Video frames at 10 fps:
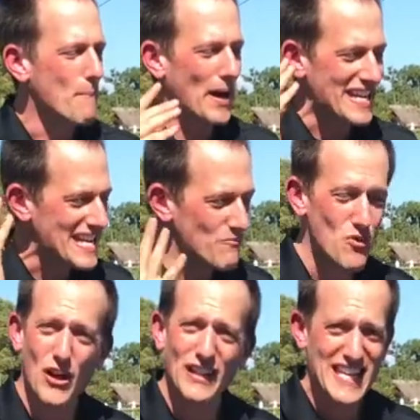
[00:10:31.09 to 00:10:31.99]
but it
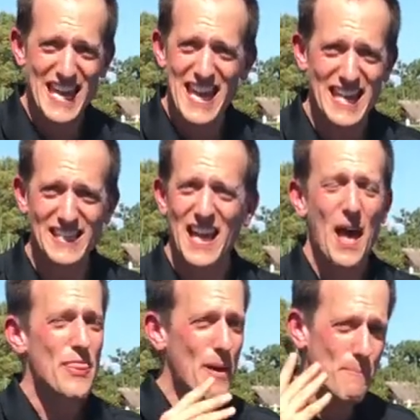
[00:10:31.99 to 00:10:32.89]
really is
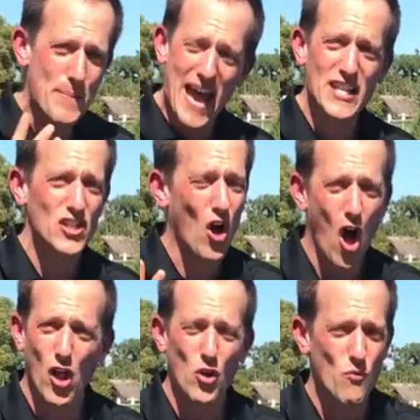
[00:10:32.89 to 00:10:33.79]
the best
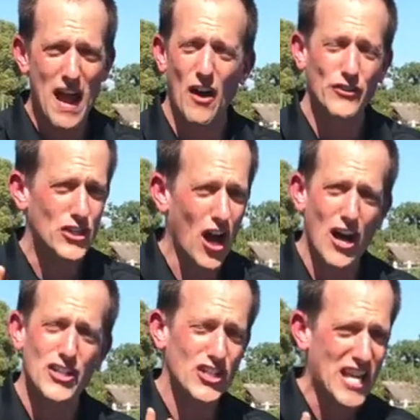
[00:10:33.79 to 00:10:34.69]
all-around
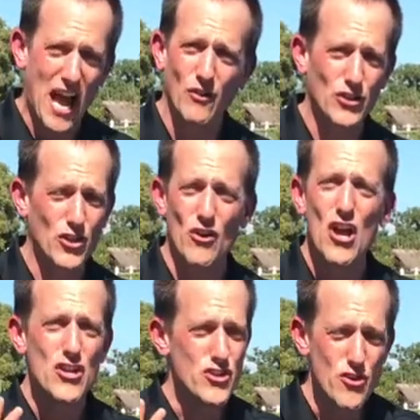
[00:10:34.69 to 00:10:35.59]
Dodge Challenger
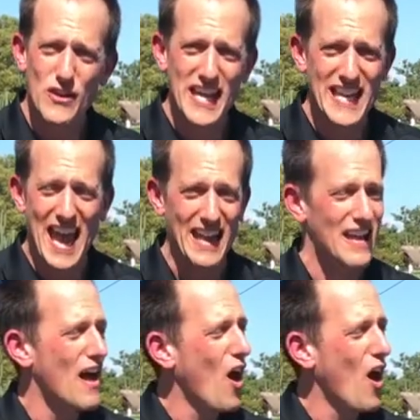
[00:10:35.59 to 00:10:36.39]
you could get.